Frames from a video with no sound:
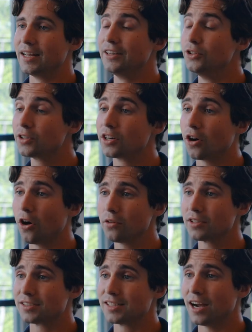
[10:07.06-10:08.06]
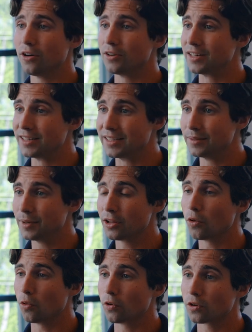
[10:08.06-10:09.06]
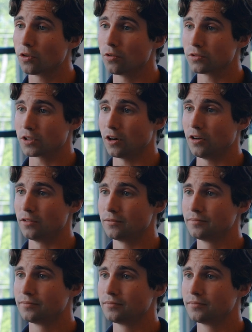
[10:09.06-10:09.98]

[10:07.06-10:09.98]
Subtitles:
And you can call this out in an email or cold call.